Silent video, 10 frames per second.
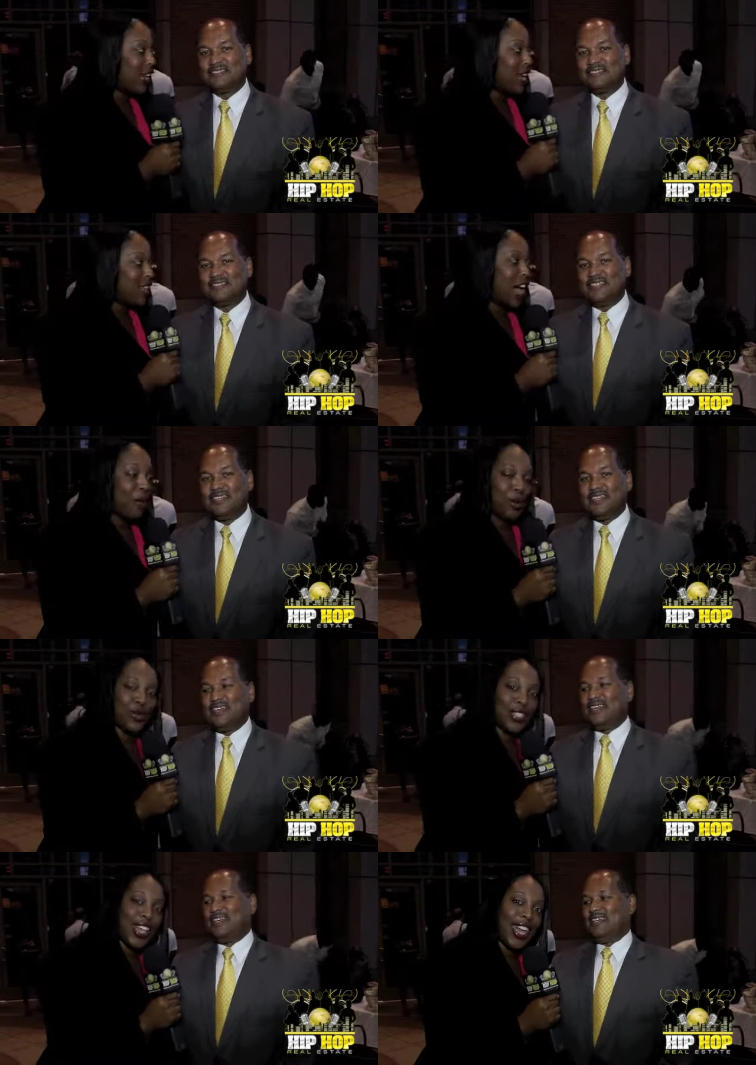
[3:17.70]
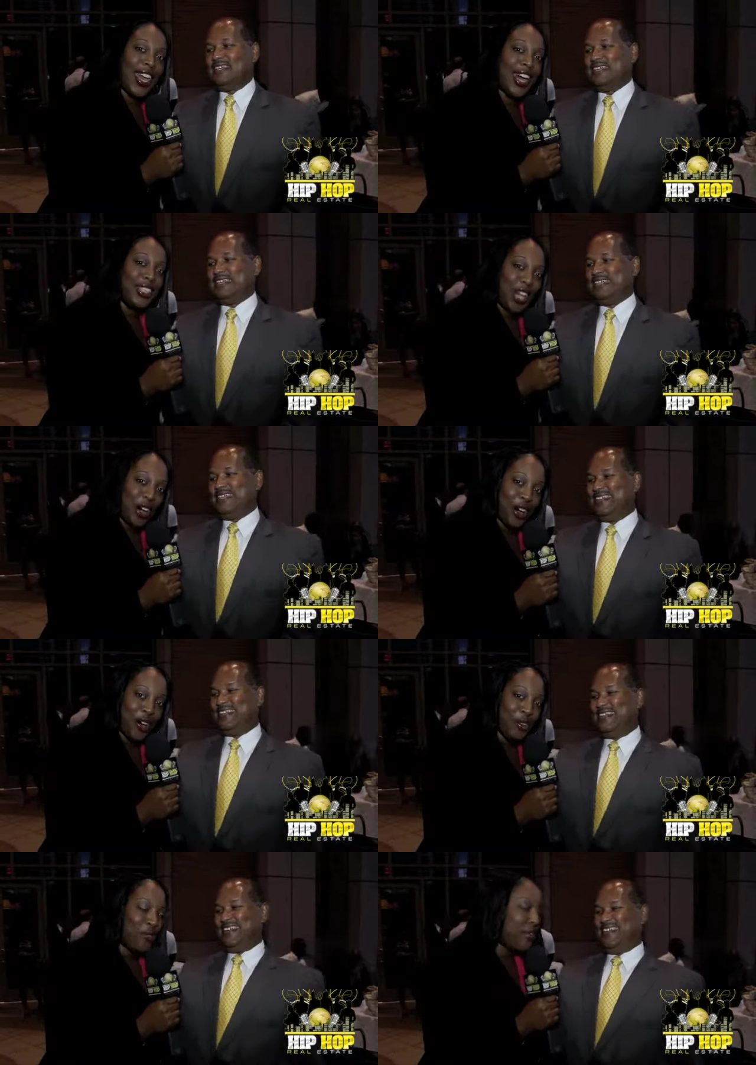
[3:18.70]
Speaker 1: and I thought we would say a
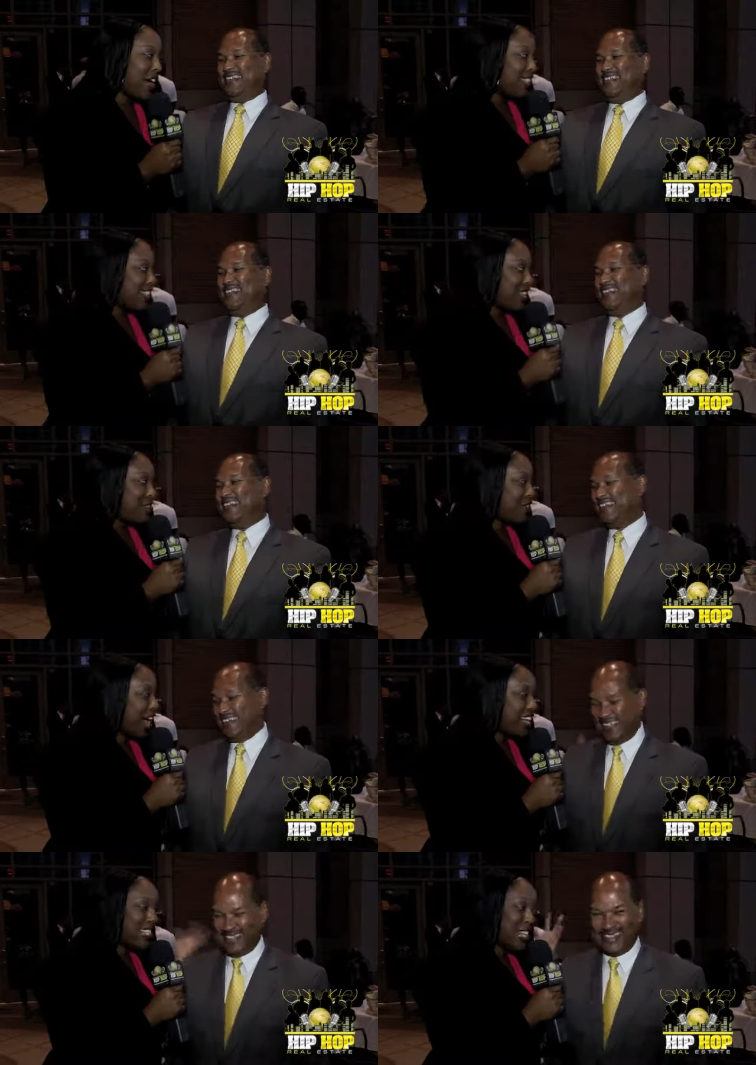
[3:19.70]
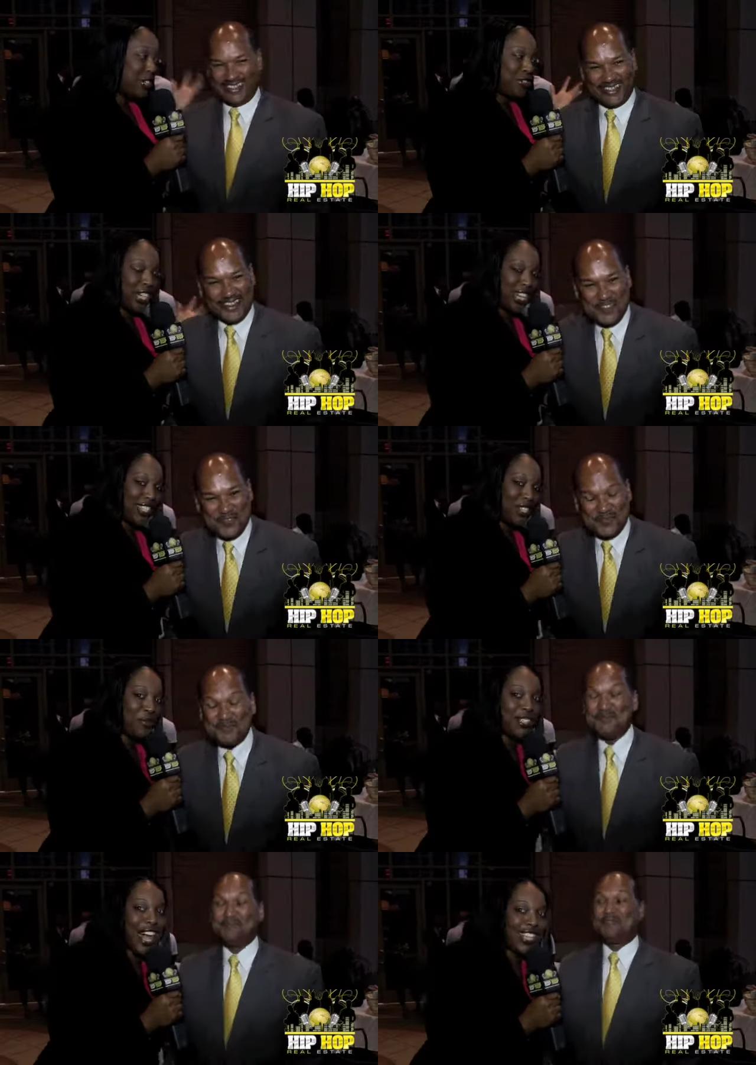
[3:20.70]
hello and see if he has any greetings he
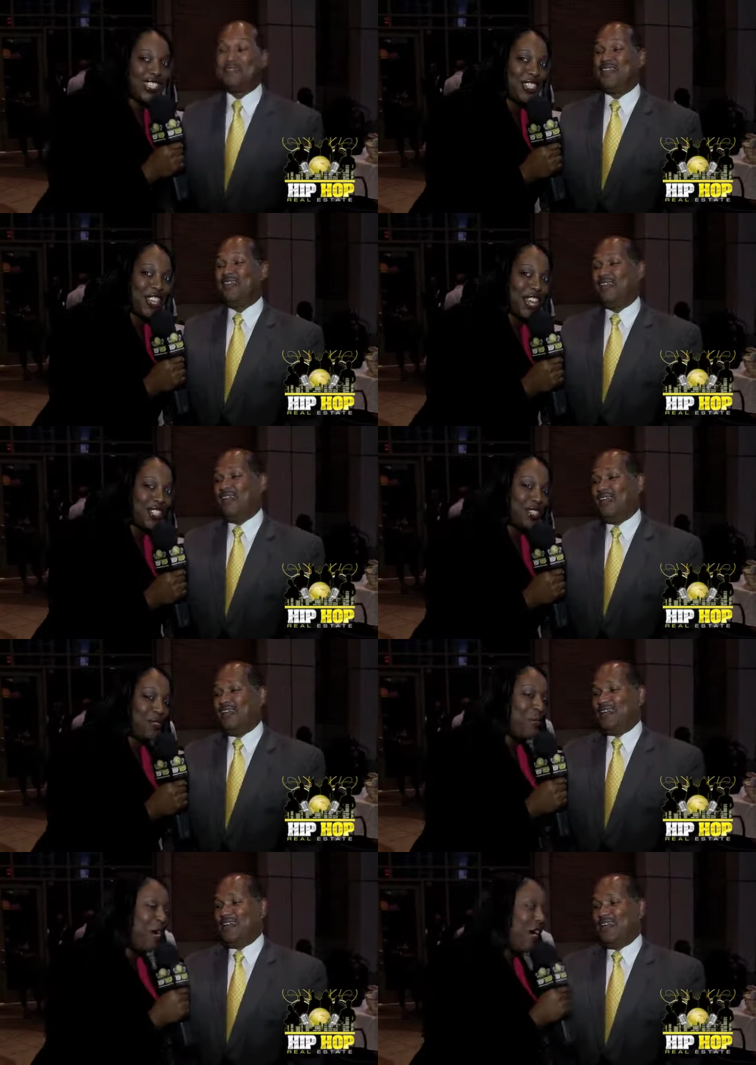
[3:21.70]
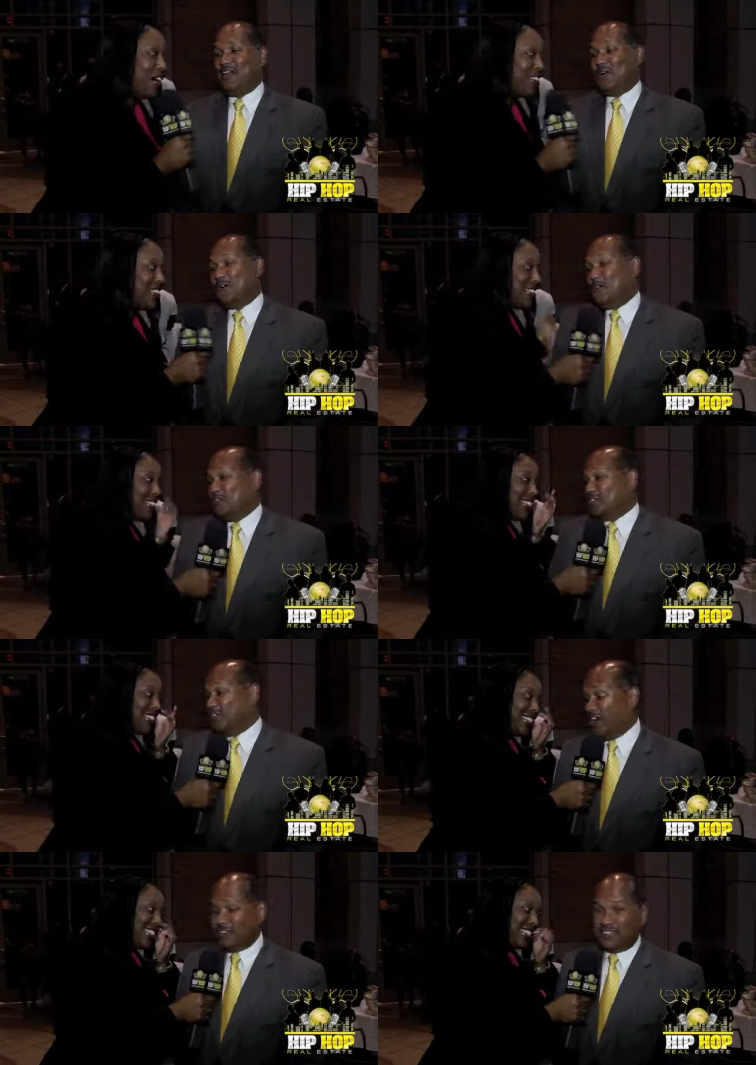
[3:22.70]
would like to share to you all. Well,
Speaker 2: first of
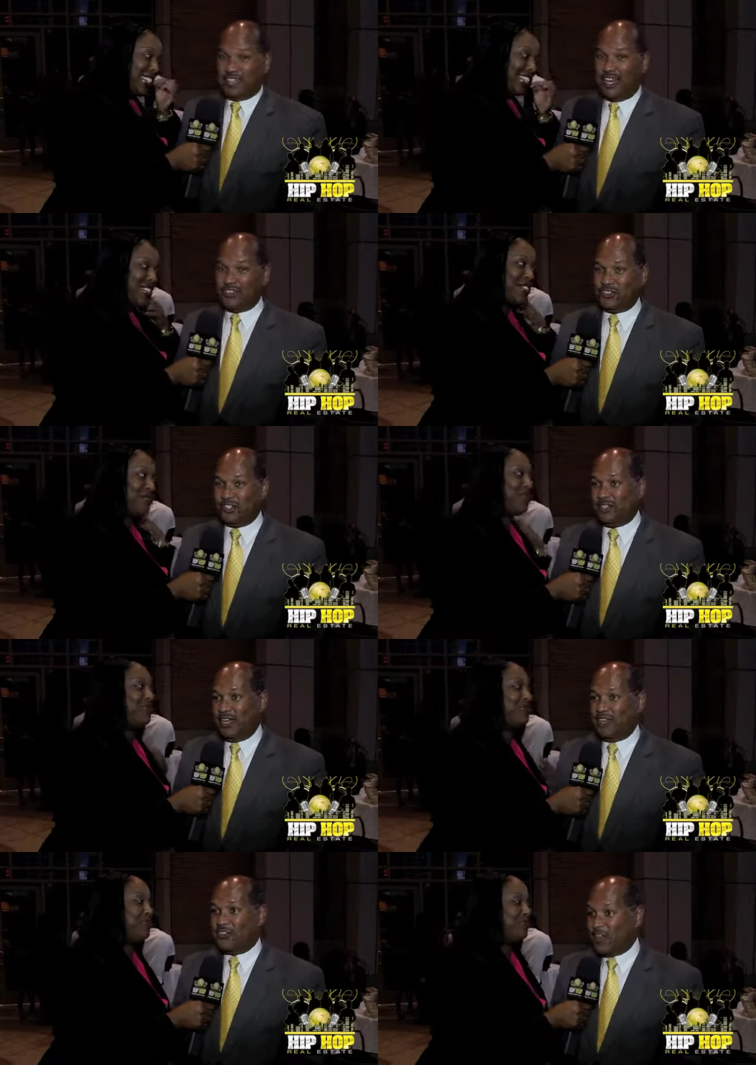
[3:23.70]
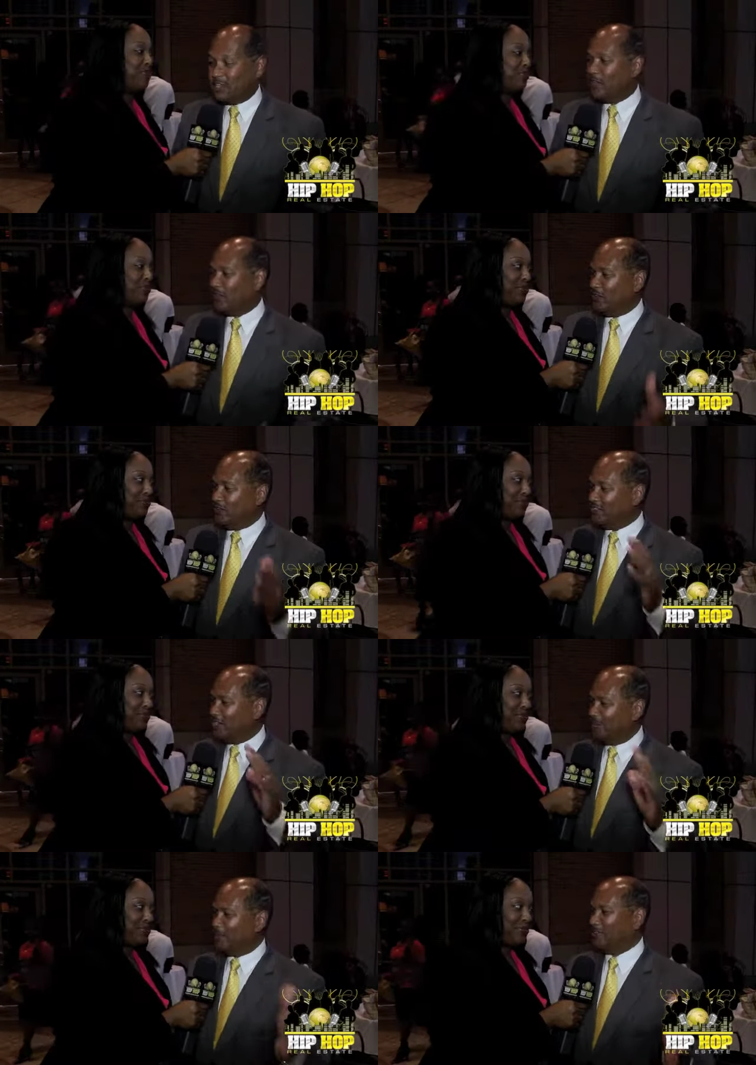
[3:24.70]
all, Natasha, thank you for this
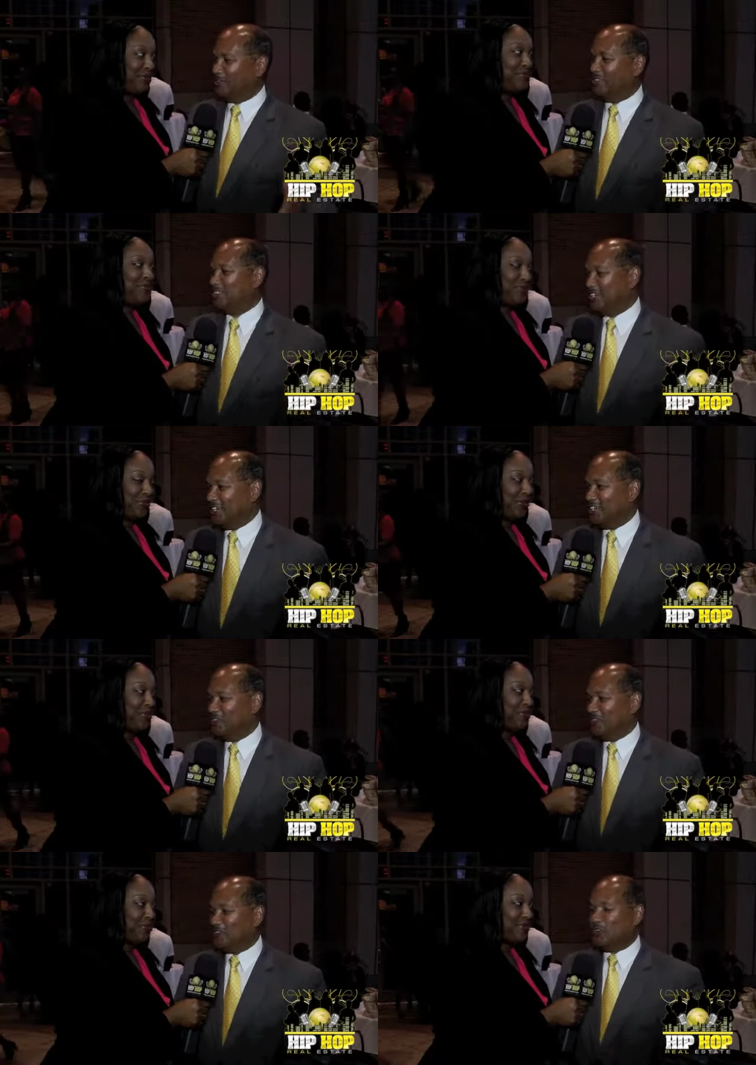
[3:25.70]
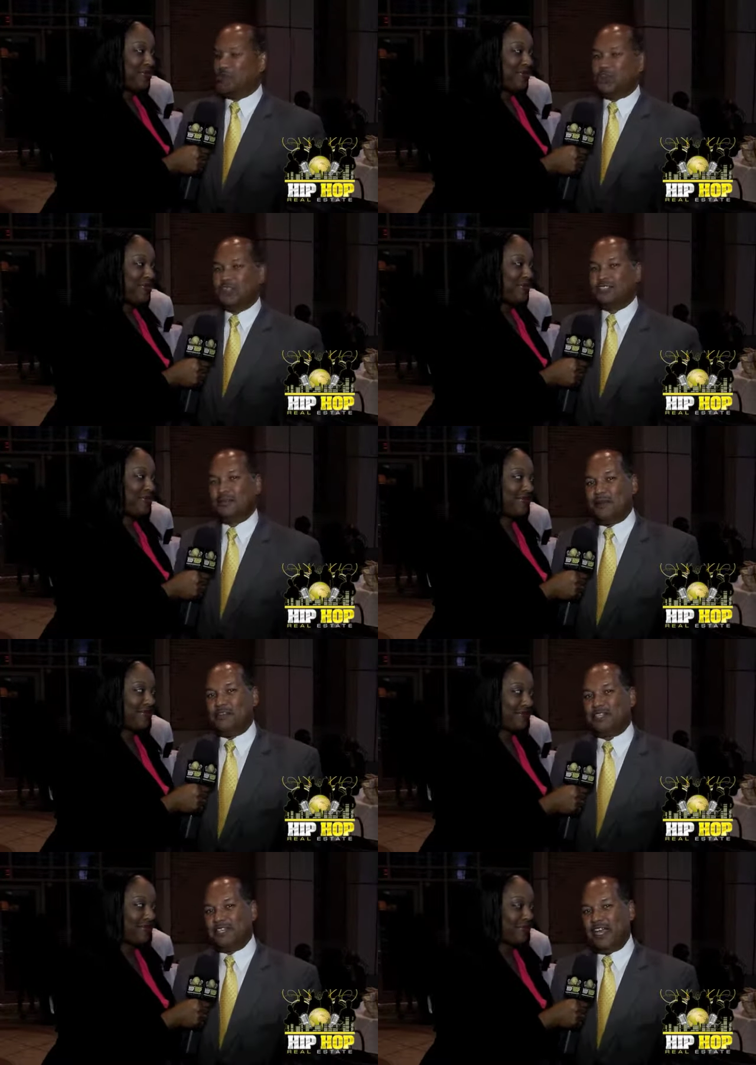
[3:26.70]
opportunity to say a few words
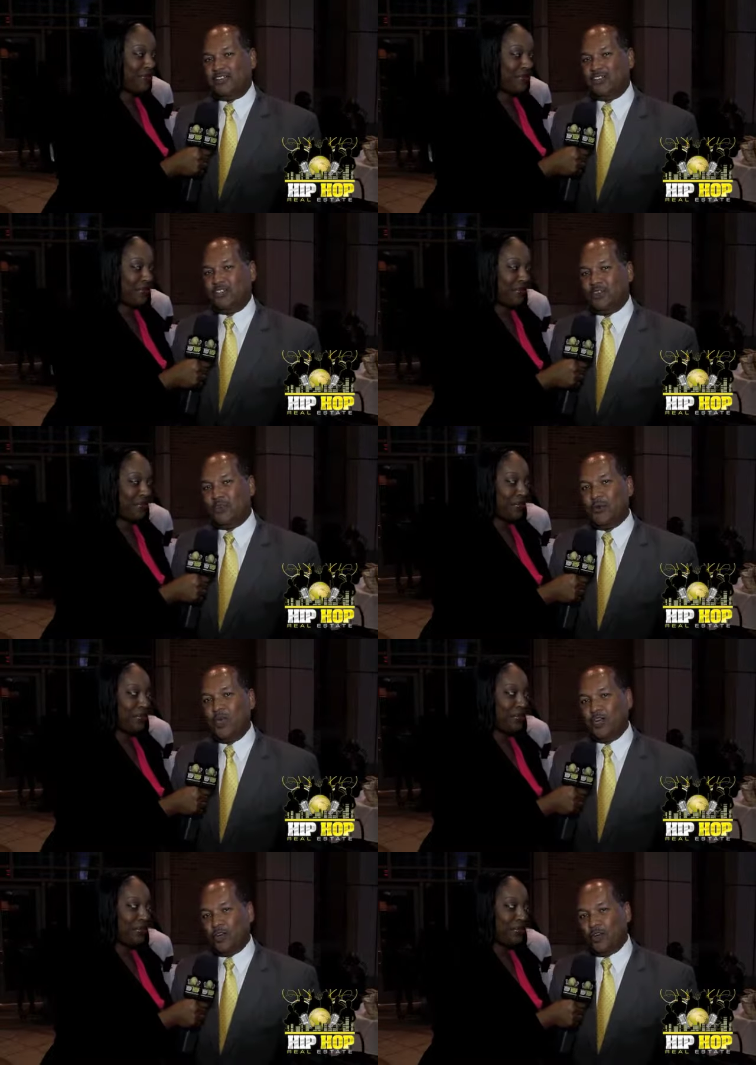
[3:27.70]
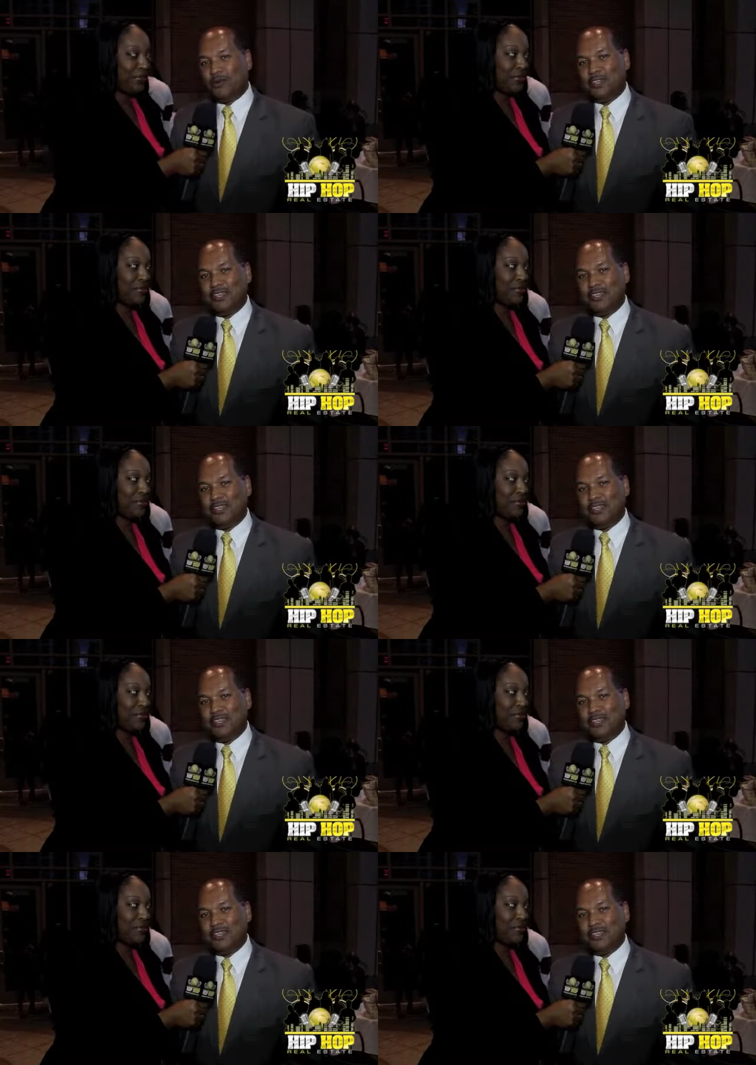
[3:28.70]
about the National Urban